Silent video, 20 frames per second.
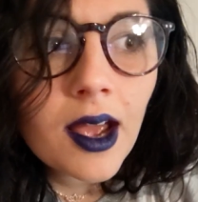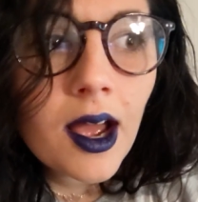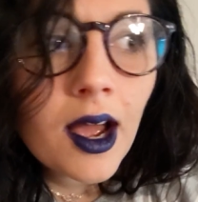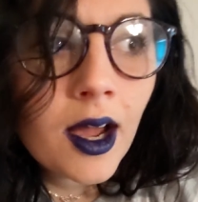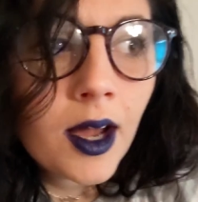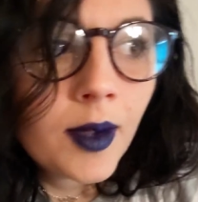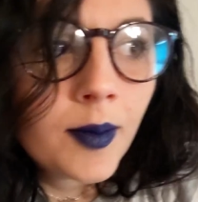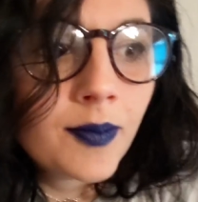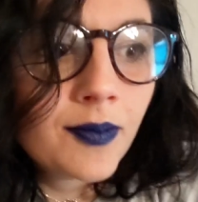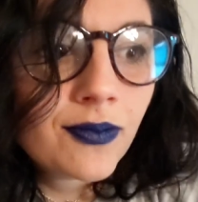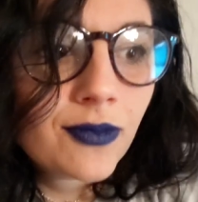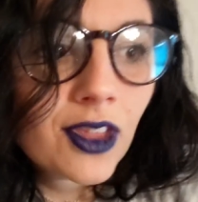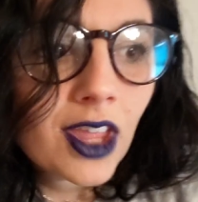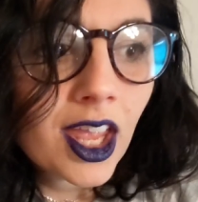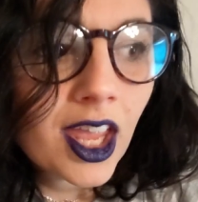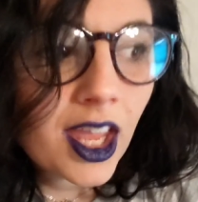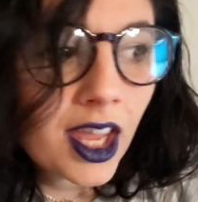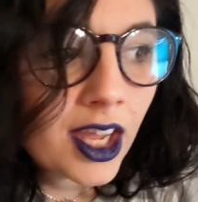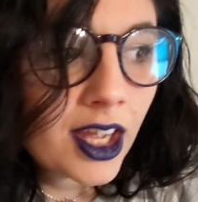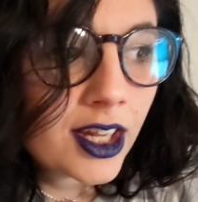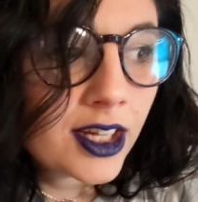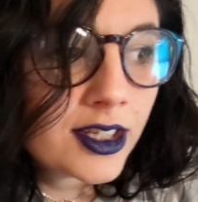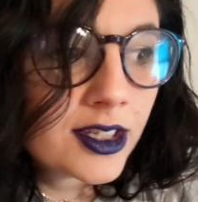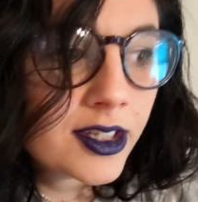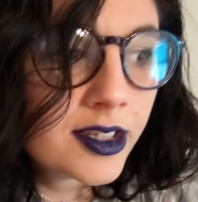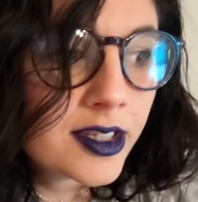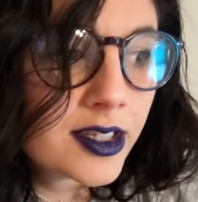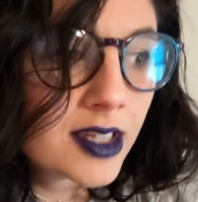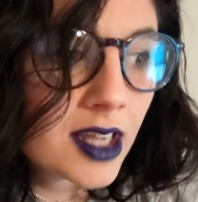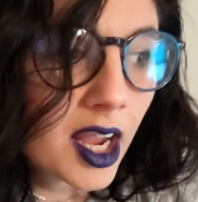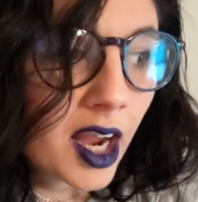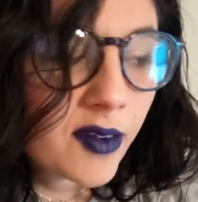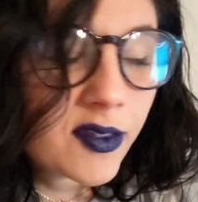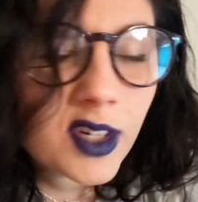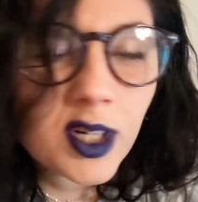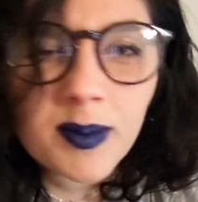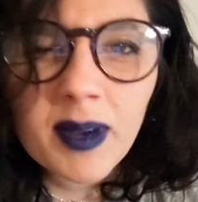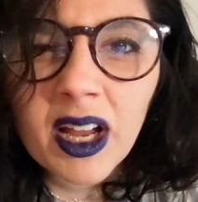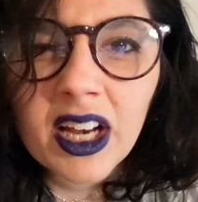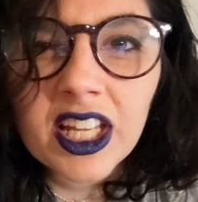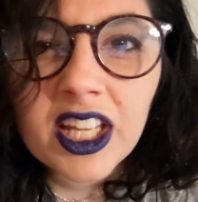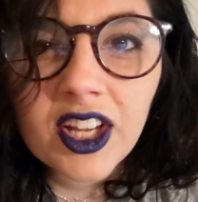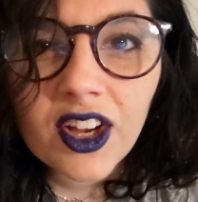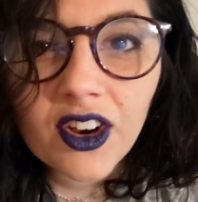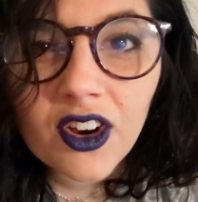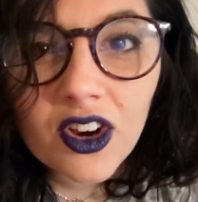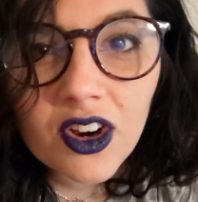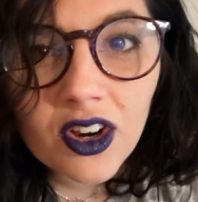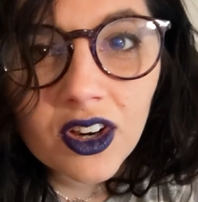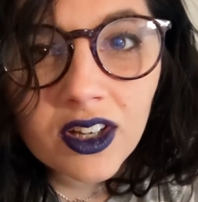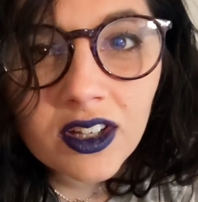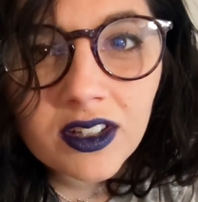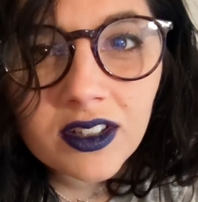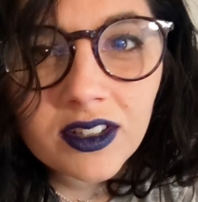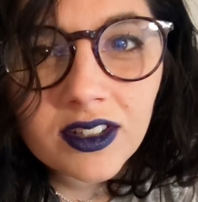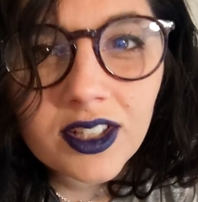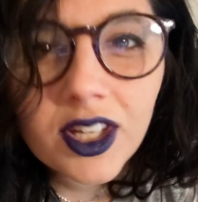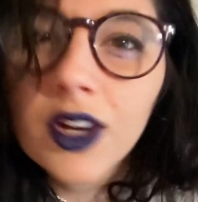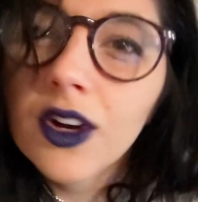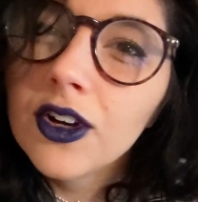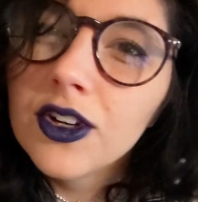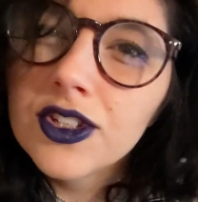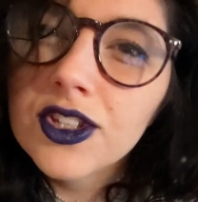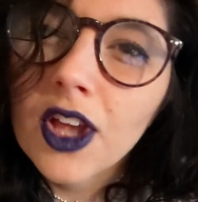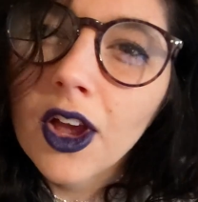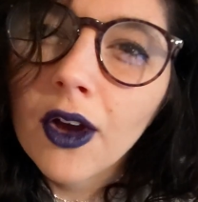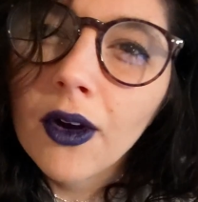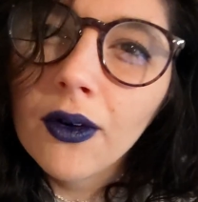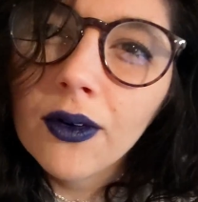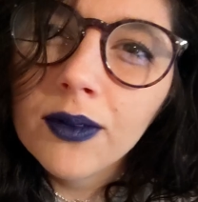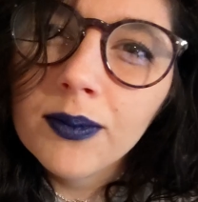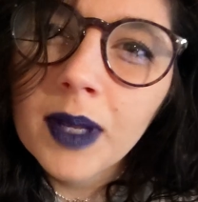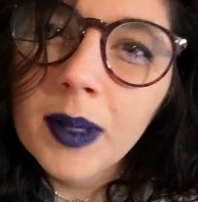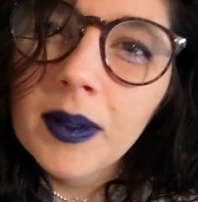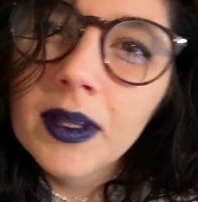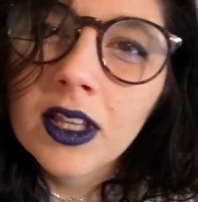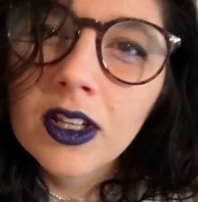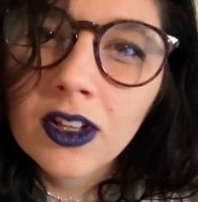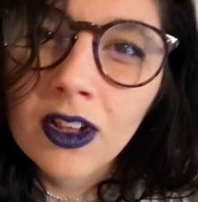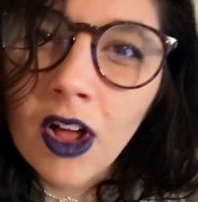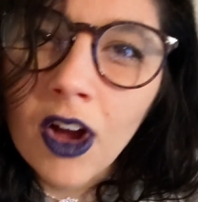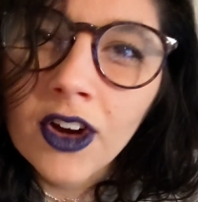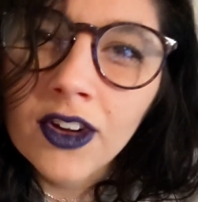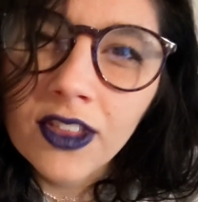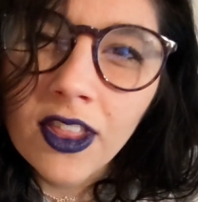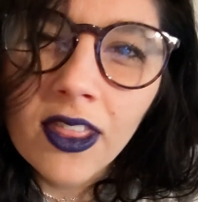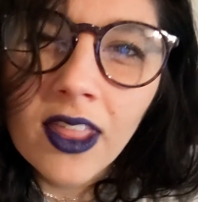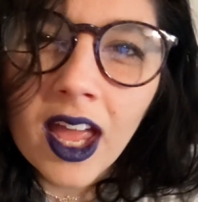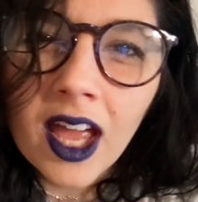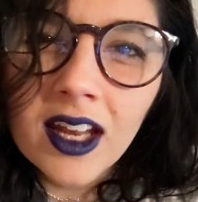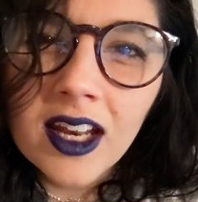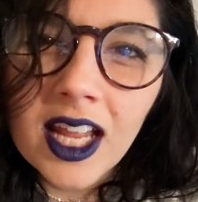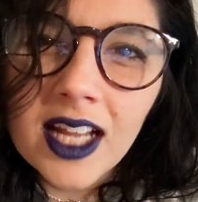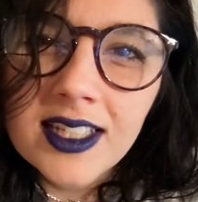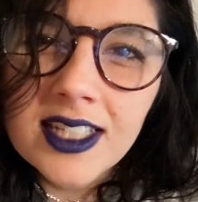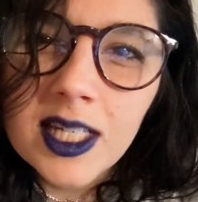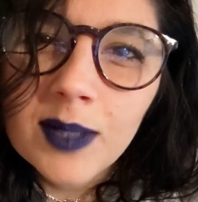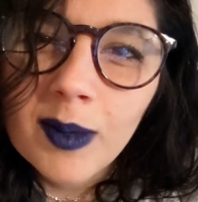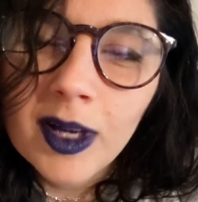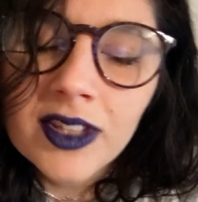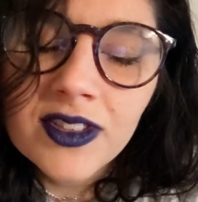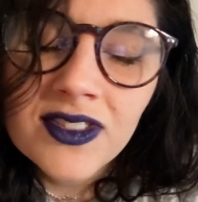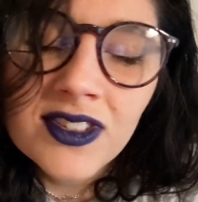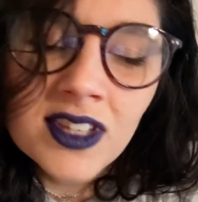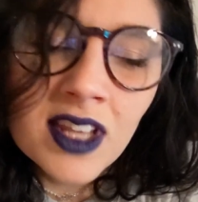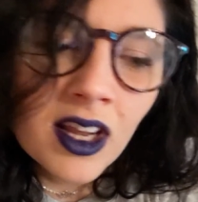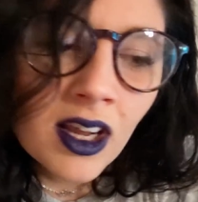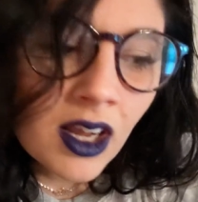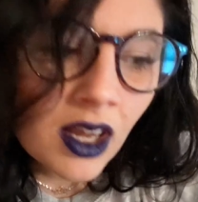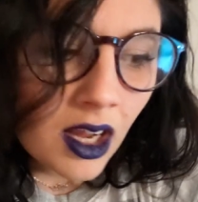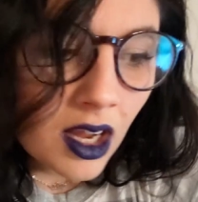And after about a year or so, maybe a little longer than that, 18 months,